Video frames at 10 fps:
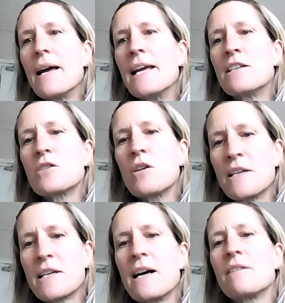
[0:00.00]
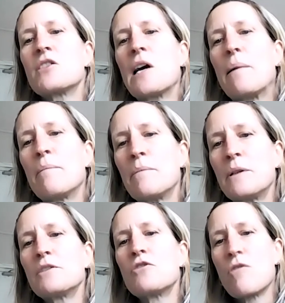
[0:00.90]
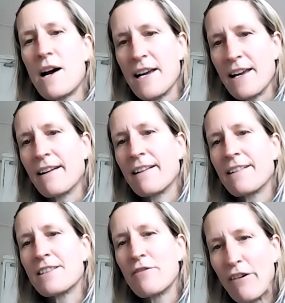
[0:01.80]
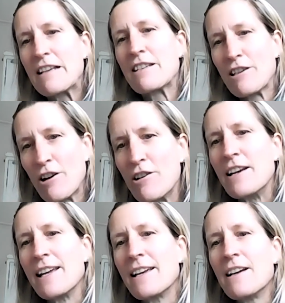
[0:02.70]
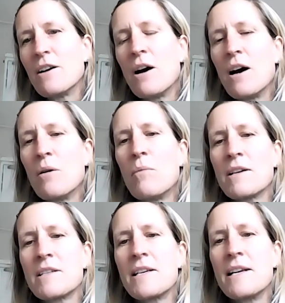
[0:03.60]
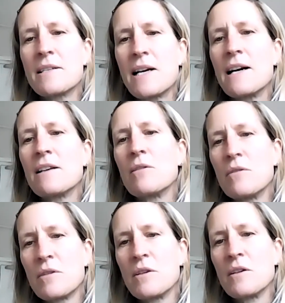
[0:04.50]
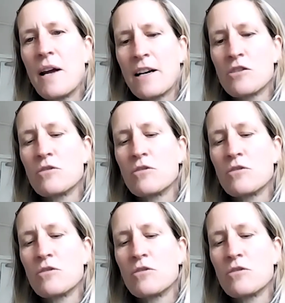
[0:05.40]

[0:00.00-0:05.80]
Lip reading: It's kind of tumble drying very slowly what's inside the actual